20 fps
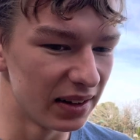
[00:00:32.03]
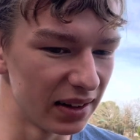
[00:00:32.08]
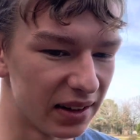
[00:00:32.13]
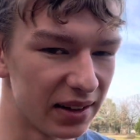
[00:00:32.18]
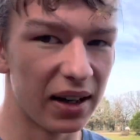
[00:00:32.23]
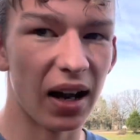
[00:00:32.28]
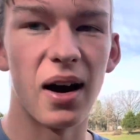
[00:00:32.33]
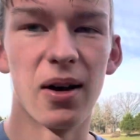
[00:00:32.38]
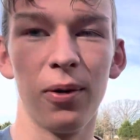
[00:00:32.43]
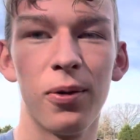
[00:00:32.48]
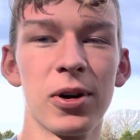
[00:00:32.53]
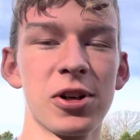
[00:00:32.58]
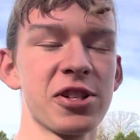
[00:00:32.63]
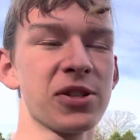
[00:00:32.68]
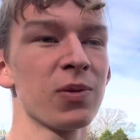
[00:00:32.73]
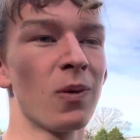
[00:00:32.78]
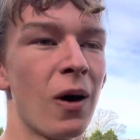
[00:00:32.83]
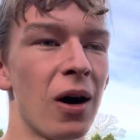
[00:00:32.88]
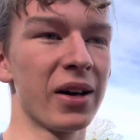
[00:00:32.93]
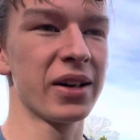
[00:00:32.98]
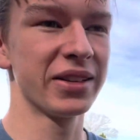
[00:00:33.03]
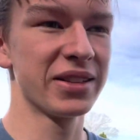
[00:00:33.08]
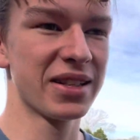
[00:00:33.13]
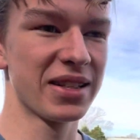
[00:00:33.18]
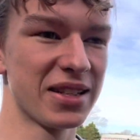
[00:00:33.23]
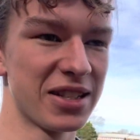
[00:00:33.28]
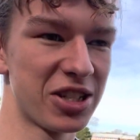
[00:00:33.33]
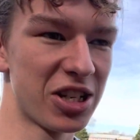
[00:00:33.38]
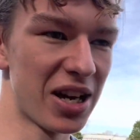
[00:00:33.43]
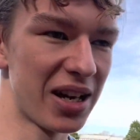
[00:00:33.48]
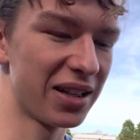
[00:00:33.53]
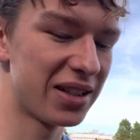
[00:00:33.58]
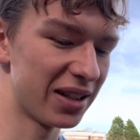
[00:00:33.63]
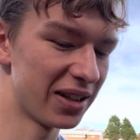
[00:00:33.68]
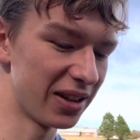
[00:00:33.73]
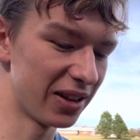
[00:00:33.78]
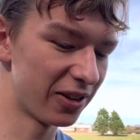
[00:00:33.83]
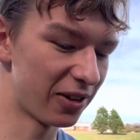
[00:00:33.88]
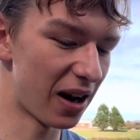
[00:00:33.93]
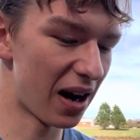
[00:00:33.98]
no, we're just walking to the shed
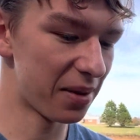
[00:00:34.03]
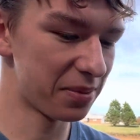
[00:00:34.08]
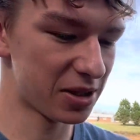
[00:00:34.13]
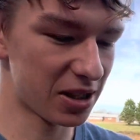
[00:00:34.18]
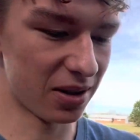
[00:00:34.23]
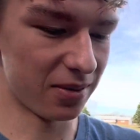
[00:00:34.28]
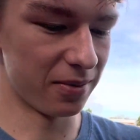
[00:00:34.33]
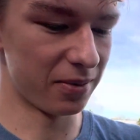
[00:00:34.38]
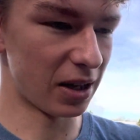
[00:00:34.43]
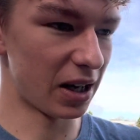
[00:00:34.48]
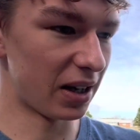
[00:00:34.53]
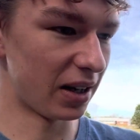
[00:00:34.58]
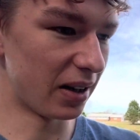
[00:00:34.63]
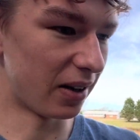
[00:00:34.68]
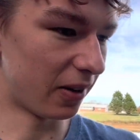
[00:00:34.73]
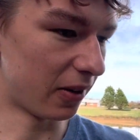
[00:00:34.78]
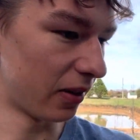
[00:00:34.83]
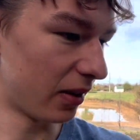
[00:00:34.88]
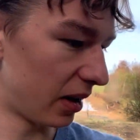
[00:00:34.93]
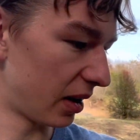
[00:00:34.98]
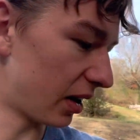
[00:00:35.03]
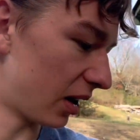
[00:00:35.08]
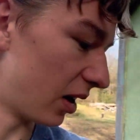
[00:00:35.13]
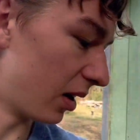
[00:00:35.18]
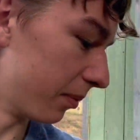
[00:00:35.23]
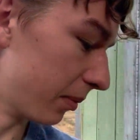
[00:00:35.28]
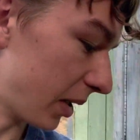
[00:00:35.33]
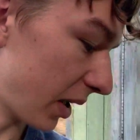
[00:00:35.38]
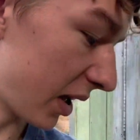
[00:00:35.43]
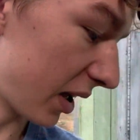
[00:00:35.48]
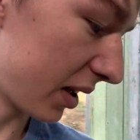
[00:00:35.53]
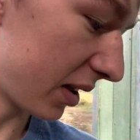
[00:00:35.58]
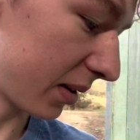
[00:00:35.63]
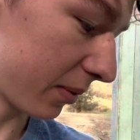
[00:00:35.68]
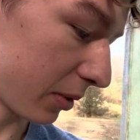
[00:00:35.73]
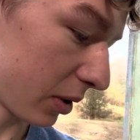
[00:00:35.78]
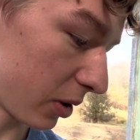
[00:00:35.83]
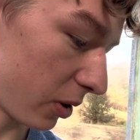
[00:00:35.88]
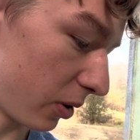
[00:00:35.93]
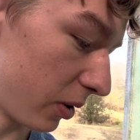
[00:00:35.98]
to grab something right now. And then
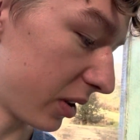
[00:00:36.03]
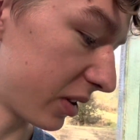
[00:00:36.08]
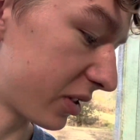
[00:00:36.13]
we're going